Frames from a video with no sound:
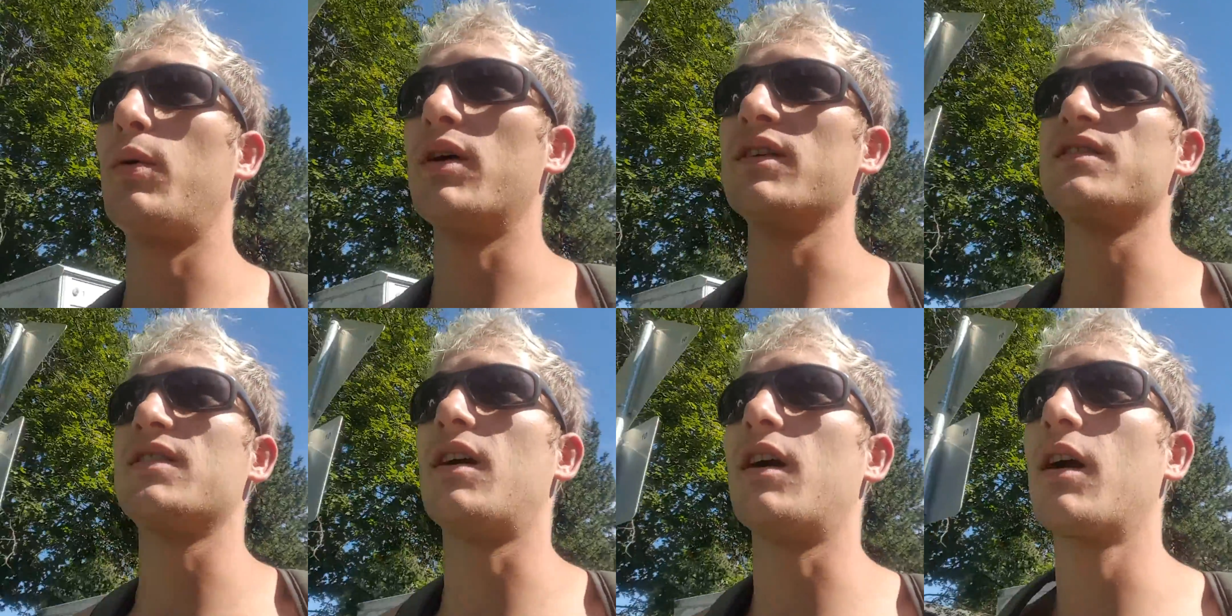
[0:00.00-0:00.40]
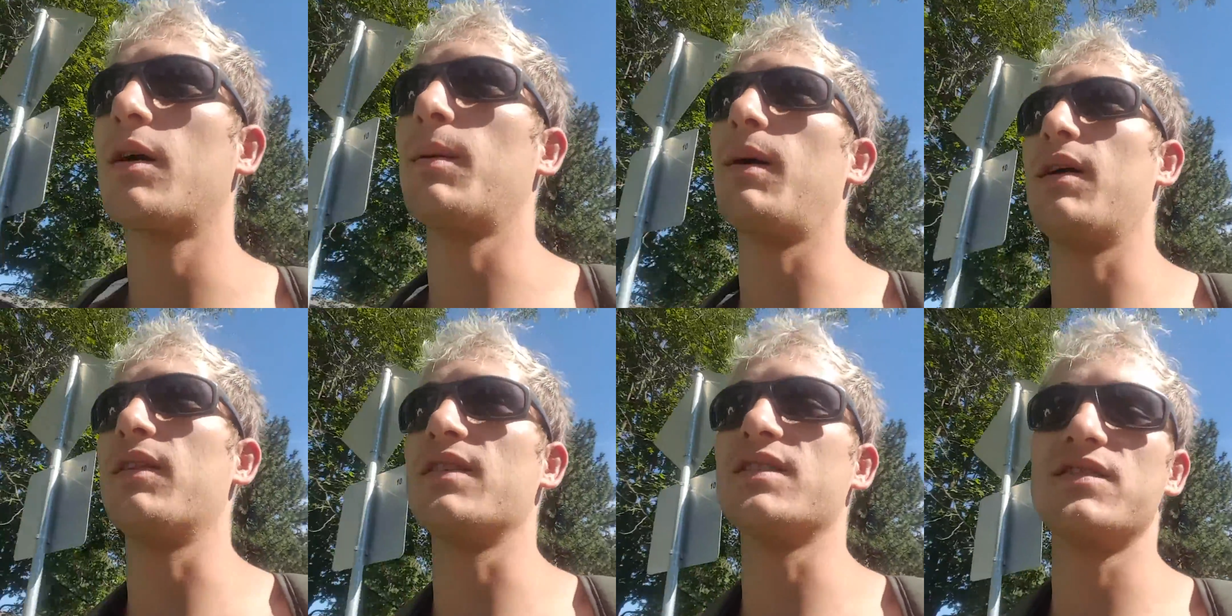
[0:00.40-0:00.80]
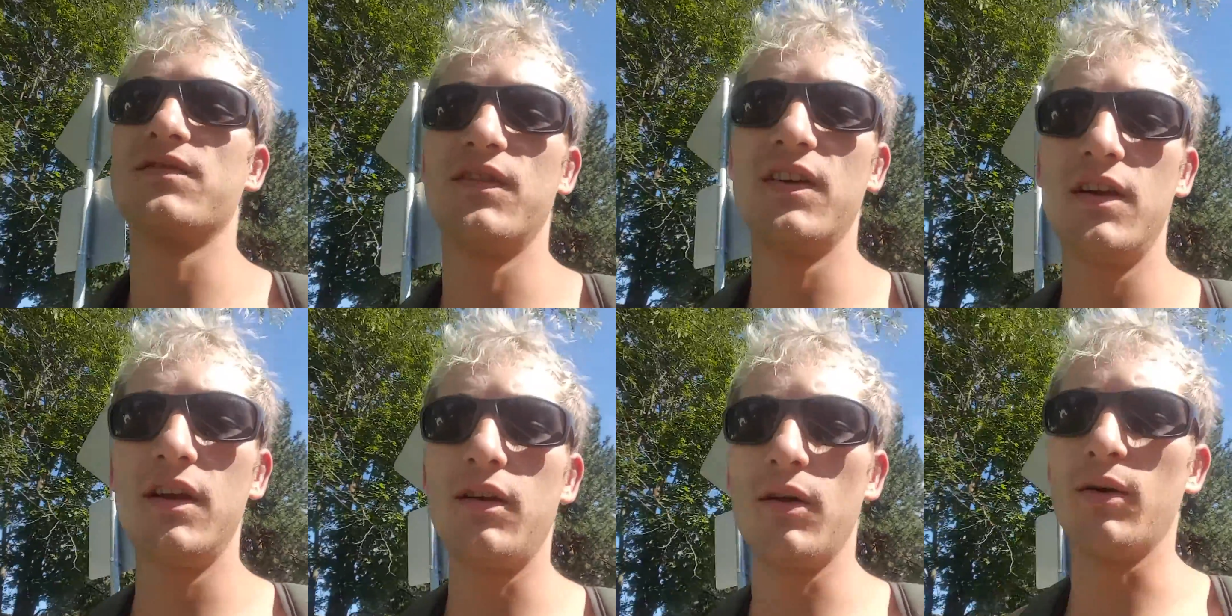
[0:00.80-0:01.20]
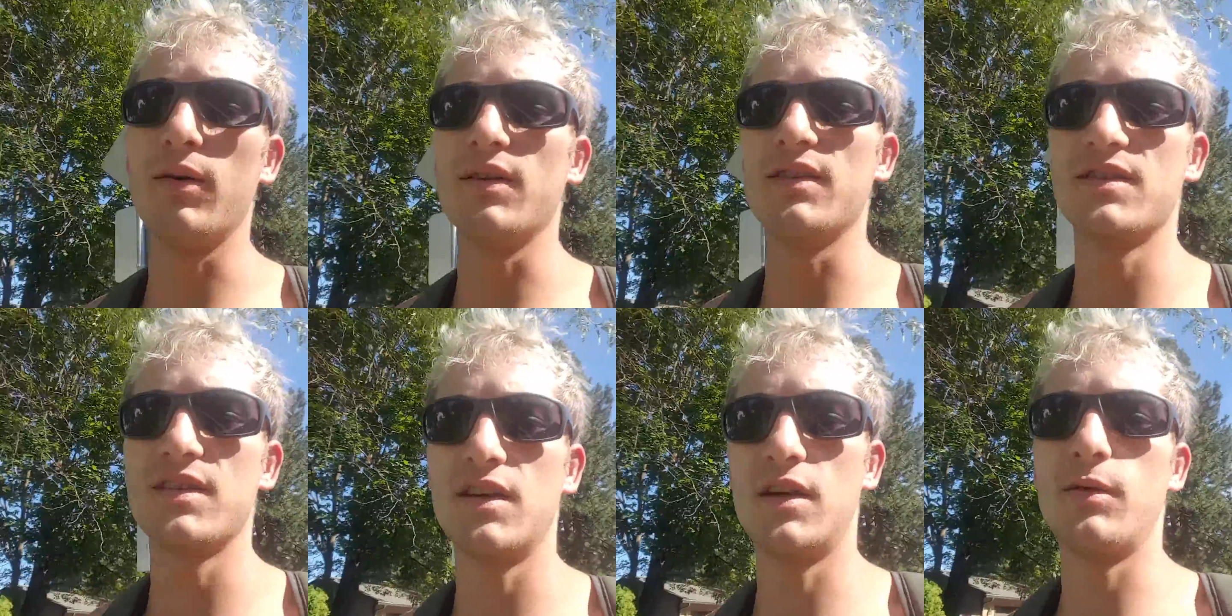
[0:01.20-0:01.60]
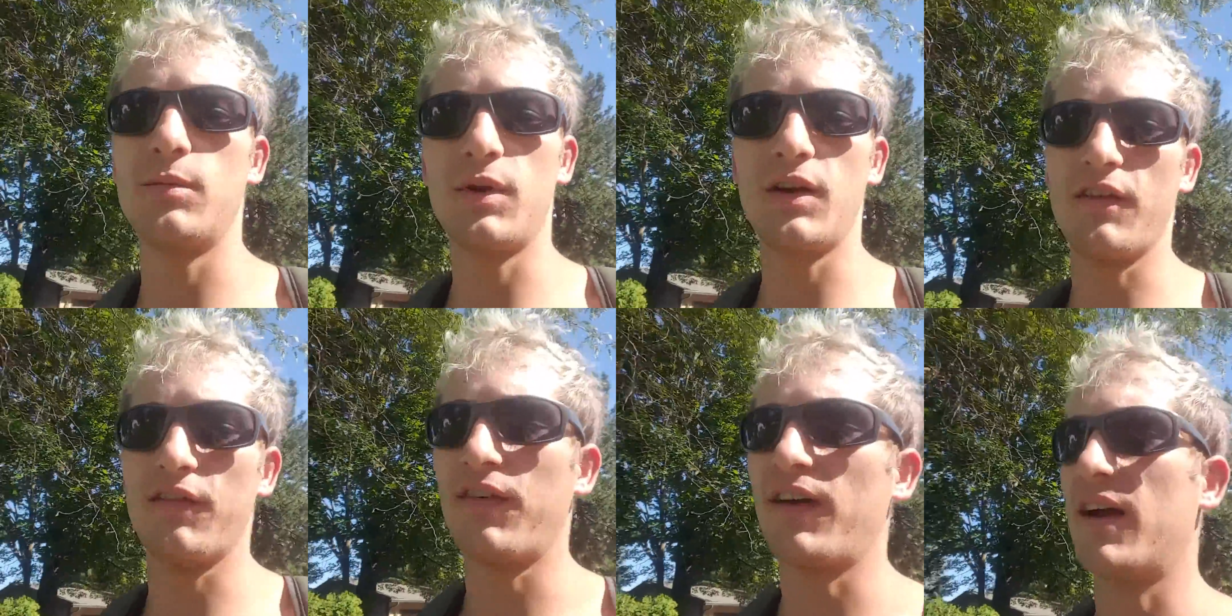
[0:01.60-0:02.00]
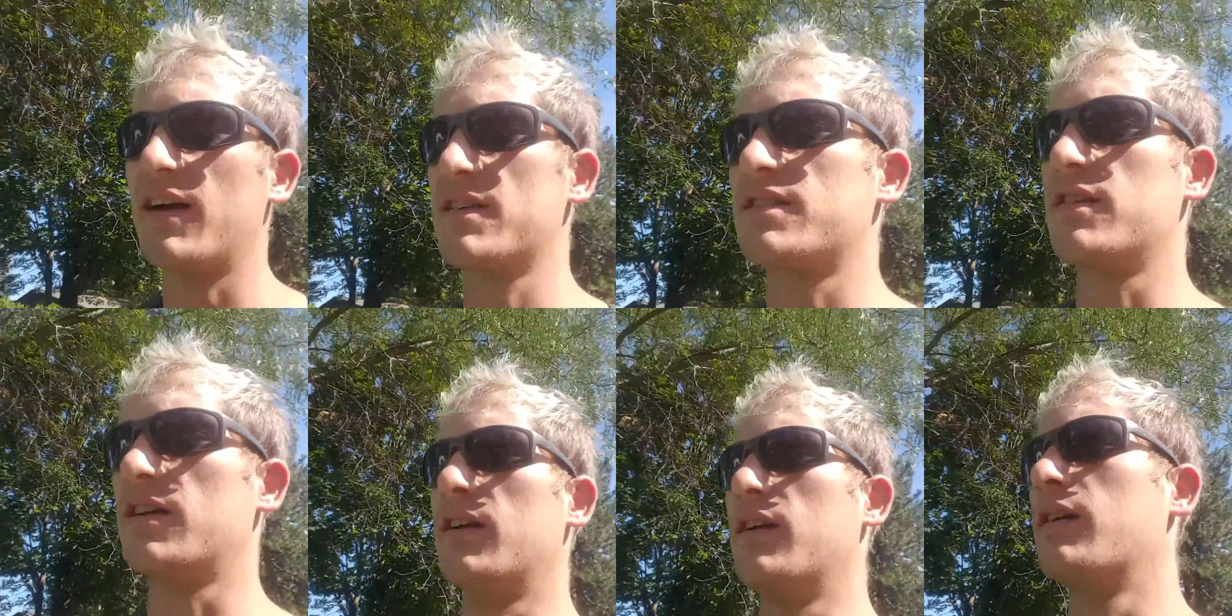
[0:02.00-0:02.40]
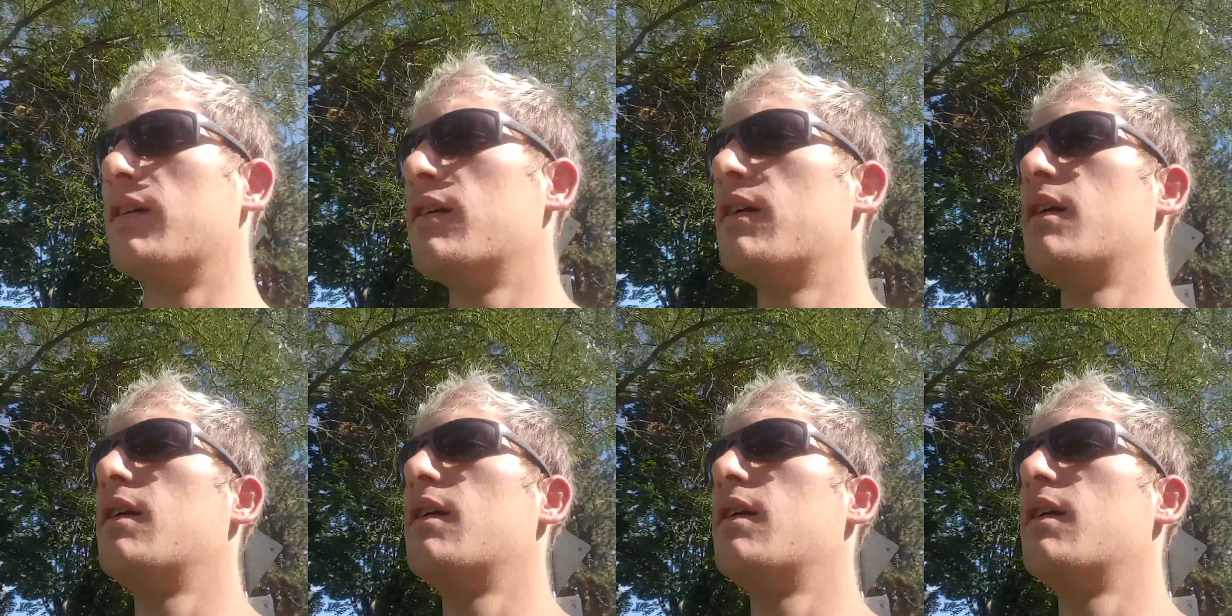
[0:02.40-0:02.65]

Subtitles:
want to talk about in this video is intermittent fasting.